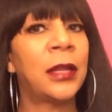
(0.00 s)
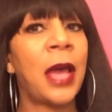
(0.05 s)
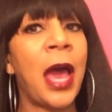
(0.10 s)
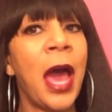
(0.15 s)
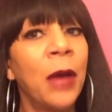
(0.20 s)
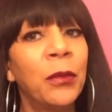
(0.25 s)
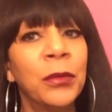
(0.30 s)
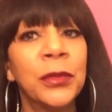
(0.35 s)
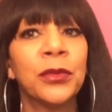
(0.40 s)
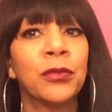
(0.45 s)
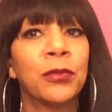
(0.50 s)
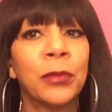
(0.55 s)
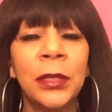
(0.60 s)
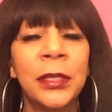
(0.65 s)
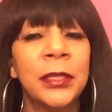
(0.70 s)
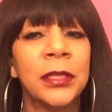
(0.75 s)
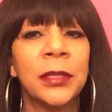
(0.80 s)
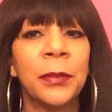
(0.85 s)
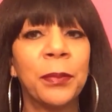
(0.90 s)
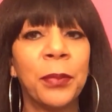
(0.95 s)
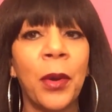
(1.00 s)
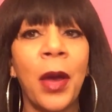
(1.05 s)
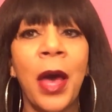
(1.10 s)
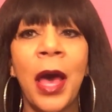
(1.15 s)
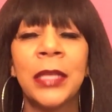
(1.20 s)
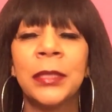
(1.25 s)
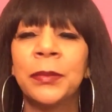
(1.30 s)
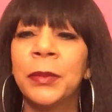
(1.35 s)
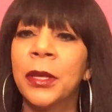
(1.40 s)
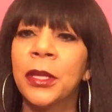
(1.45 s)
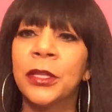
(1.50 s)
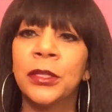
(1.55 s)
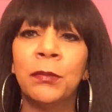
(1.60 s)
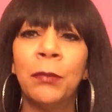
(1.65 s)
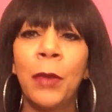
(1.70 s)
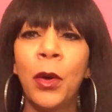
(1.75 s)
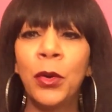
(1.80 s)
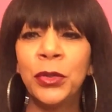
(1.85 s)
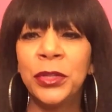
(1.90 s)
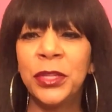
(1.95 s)
And I was really surprised because
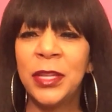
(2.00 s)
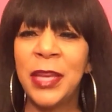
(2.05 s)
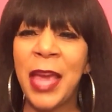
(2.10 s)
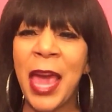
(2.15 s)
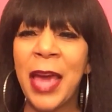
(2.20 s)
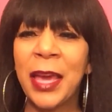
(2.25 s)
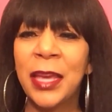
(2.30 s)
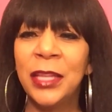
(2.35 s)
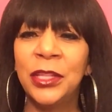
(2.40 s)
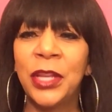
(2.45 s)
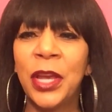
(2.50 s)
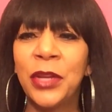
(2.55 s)
most Yaki